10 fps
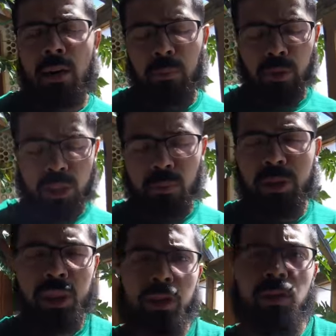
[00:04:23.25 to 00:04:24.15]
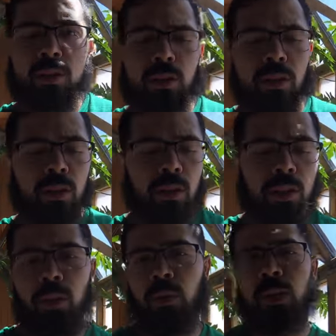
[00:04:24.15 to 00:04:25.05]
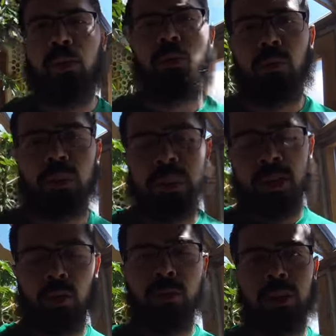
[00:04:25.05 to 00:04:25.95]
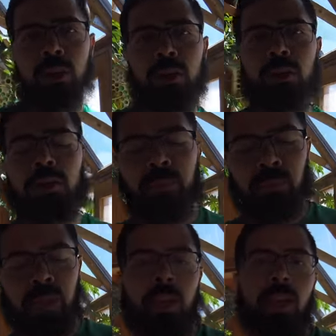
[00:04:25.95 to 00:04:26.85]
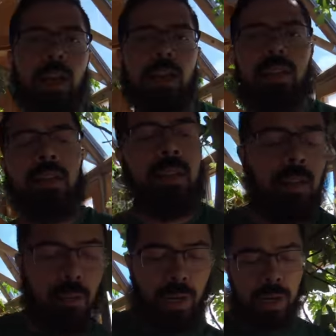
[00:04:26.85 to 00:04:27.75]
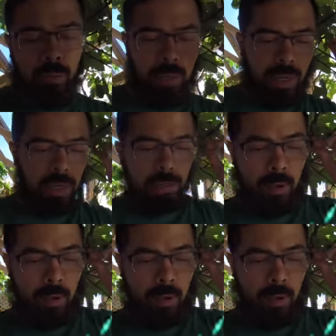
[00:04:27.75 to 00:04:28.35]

Most of the materials that we use are recycled materials, and we're going to be